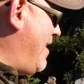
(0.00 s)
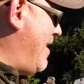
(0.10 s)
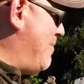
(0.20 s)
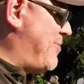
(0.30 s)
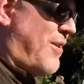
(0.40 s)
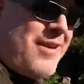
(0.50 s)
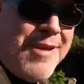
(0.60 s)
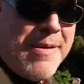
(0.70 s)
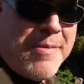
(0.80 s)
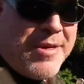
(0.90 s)
I'm trying to
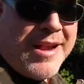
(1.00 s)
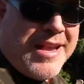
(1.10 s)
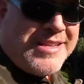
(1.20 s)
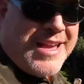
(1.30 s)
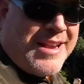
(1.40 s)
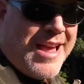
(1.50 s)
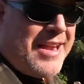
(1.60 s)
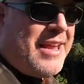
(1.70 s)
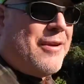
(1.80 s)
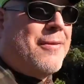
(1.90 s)
come up with ideas on how to
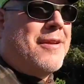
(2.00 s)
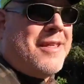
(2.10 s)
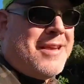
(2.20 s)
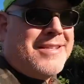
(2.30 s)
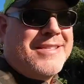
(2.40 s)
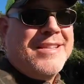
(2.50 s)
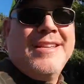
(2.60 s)
get rid of these.